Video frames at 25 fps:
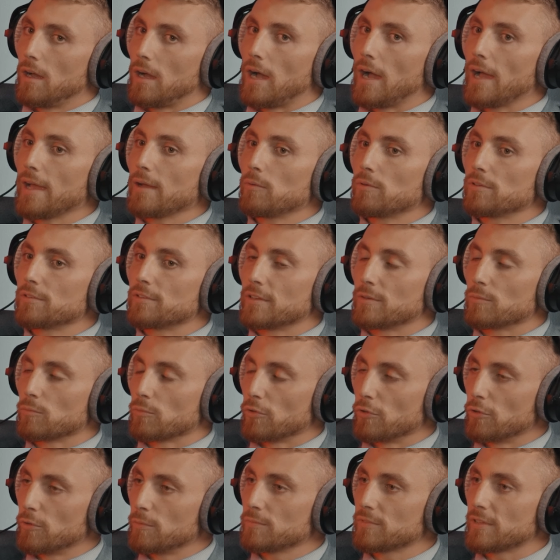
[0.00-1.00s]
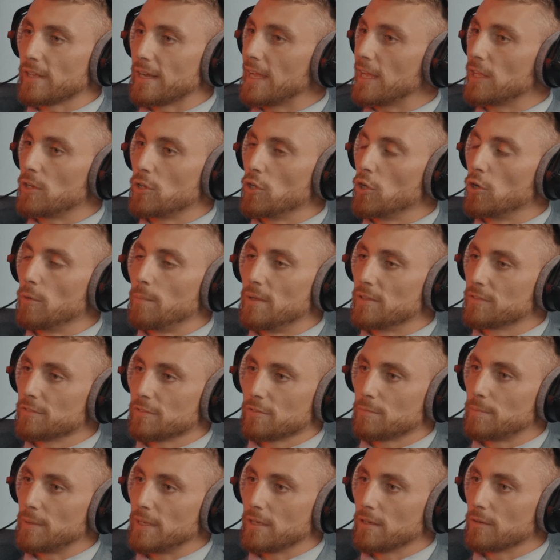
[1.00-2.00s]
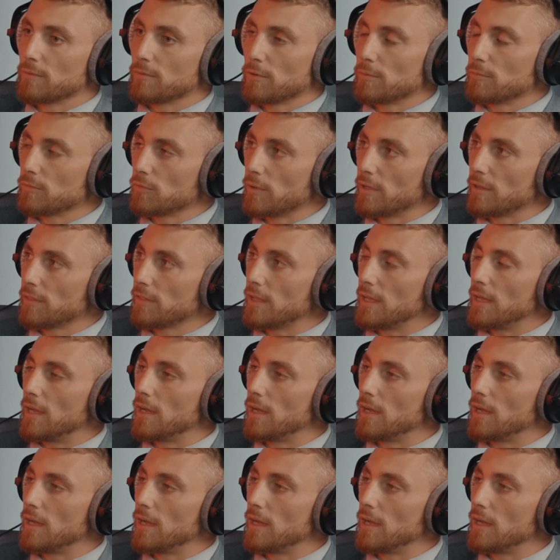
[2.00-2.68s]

I was in rooms that I had no business being in rooms with.